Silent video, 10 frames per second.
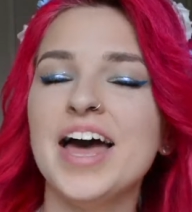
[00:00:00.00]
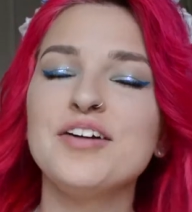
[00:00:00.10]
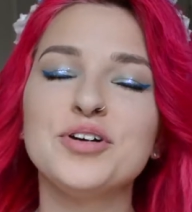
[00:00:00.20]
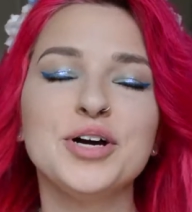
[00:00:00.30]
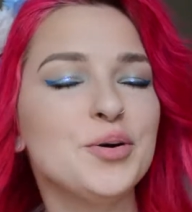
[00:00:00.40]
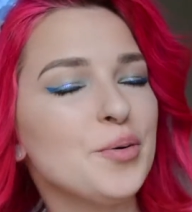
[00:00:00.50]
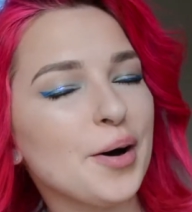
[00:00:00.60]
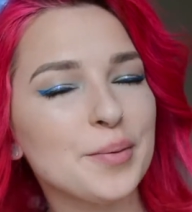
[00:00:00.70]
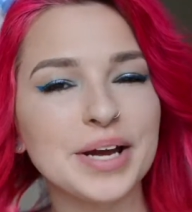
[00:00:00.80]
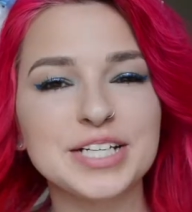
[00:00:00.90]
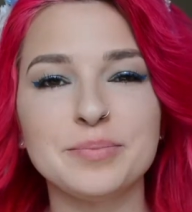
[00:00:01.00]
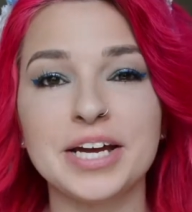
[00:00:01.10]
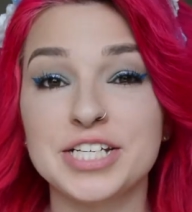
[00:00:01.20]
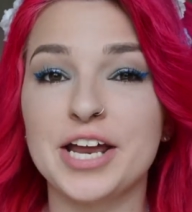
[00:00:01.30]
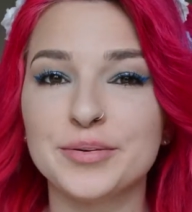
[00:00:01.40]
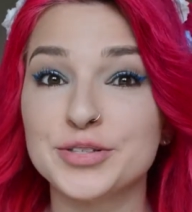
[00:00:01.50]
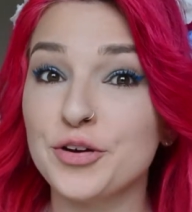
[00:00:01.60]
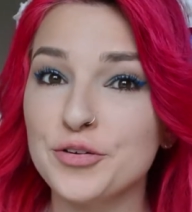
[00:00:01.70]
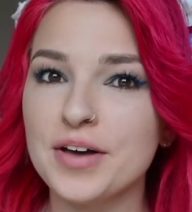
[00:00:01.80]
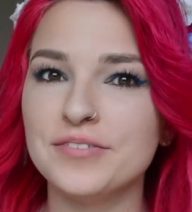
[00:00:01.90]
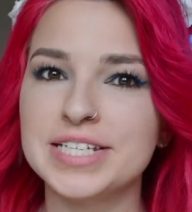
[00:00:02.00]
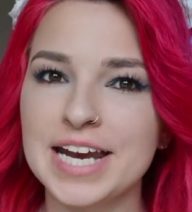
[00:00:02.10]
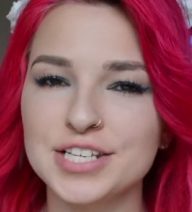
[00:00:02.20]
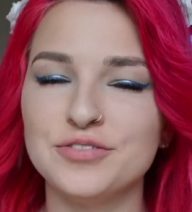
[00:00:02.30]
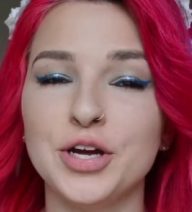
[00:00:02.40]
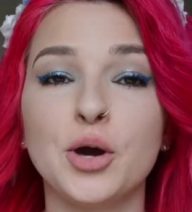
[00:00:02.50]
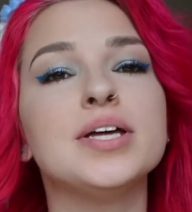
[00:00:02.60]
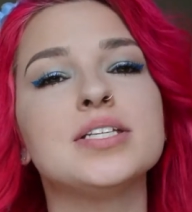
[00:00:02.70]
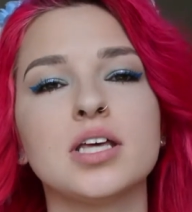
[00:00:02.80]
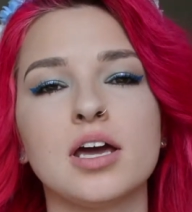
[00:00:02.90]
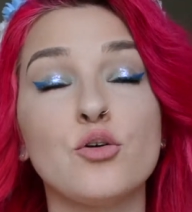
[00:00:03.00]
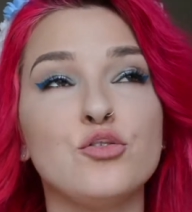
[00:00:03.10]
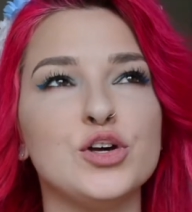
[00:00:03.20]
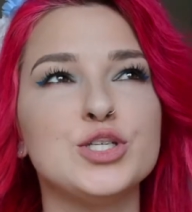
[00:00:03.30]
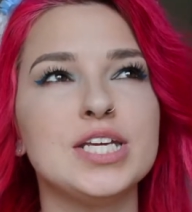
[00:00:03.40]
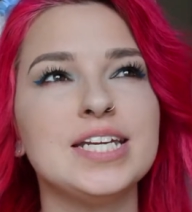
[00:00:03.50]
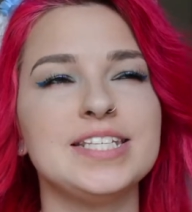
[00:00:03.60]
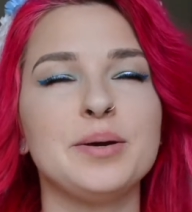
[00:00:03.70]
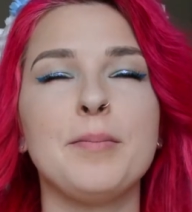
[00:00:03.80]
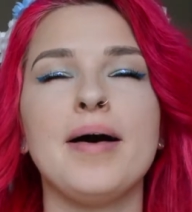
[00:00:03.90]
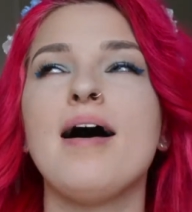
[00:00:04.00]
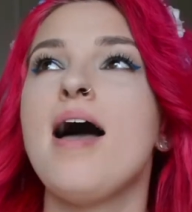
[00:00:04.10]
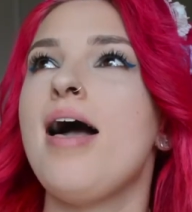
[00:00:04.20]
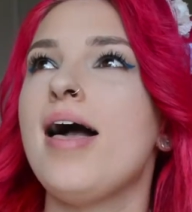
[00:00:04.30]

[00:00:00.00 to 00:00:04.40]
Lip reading: Hi everyone, welcome back to my channel. So for today's video, it's the 1st of December.